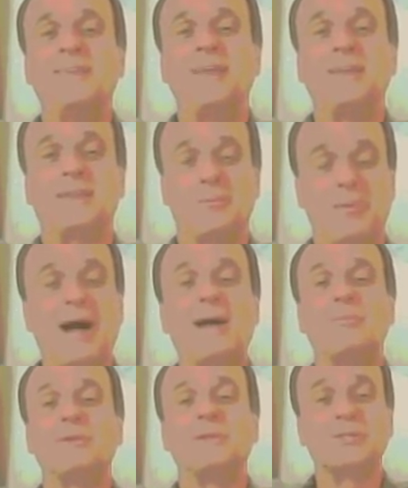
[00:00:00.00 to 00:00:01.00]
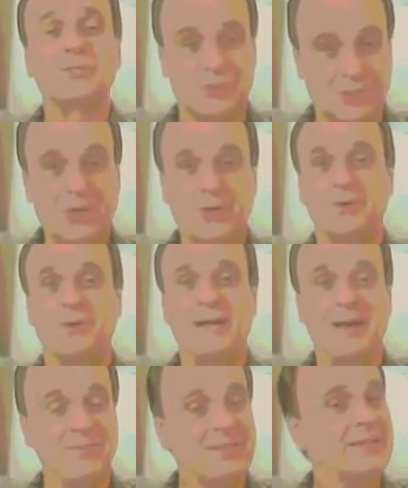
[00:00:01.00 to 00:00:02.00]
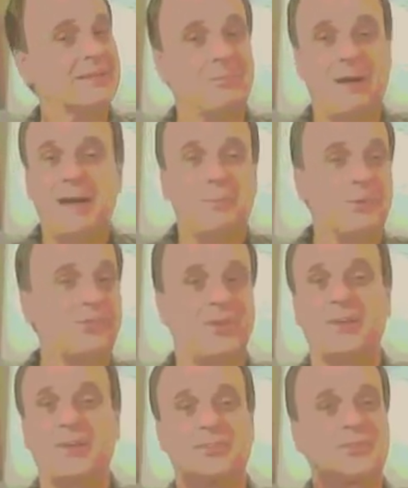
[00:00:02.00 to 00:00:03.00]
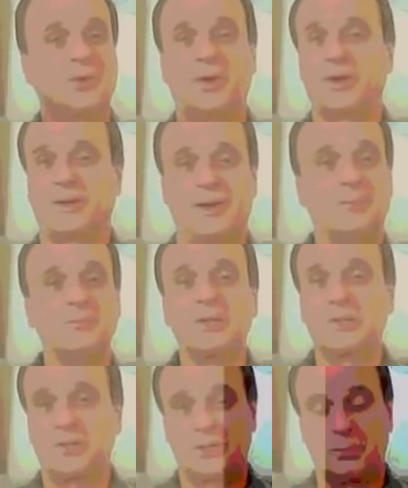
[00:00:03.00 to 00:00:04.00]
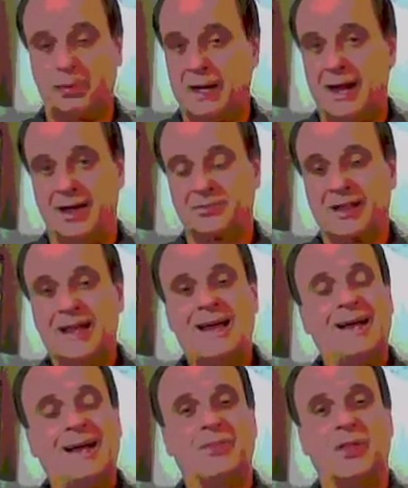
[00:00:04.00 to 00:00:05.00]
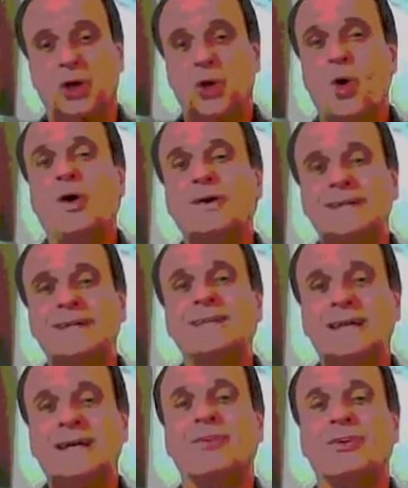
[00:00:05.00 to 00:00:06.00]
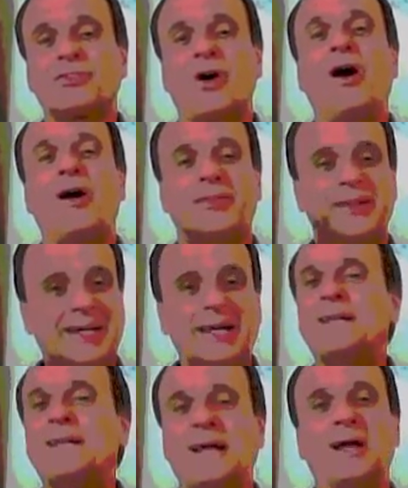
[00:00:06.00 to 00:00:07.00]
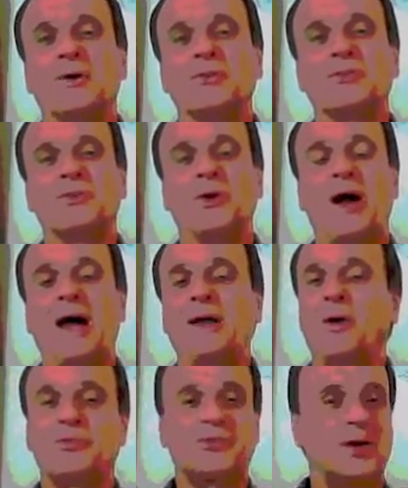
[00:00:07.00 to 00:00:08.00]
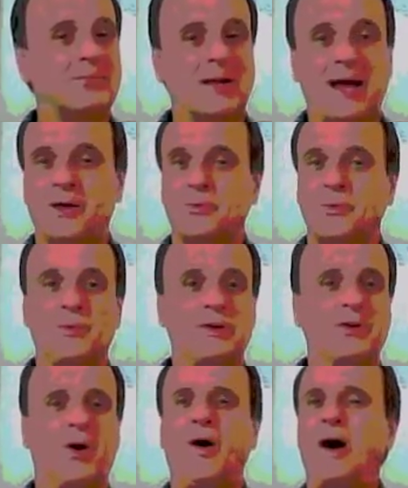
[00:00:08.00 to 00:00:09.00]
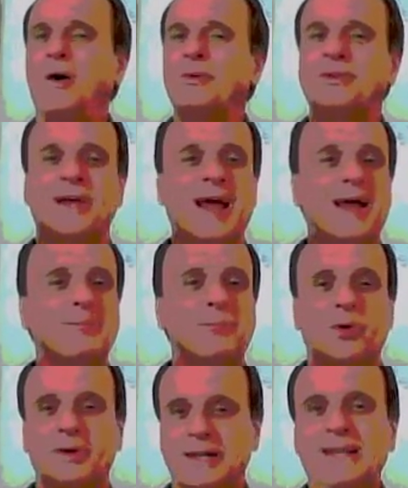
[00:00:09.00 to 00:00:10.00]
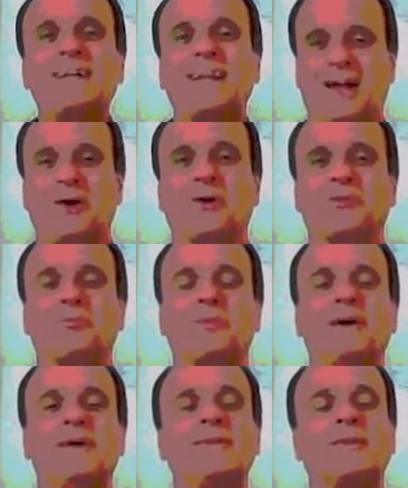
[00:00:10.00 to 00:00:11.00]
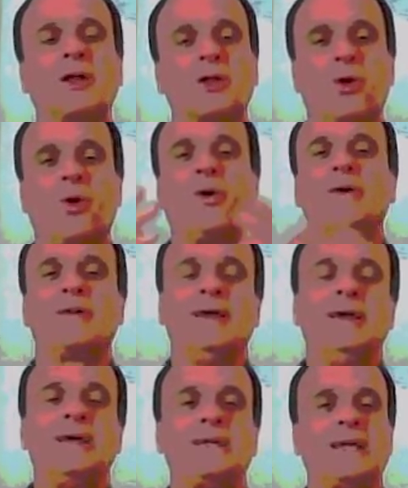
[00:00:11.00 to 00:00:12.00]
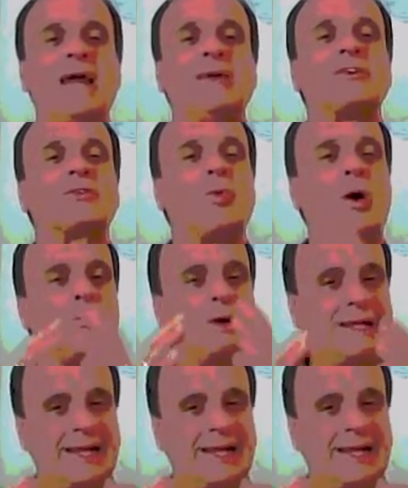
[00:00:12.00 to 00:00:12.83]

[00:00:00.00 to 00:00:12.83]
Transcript: that the Bible is true, and everything the Bible says is going to come to pass. The Lord didn't give us all the details. You know, I know sometimes we wish, oh, I wish I had more details, but the Lord gave us what we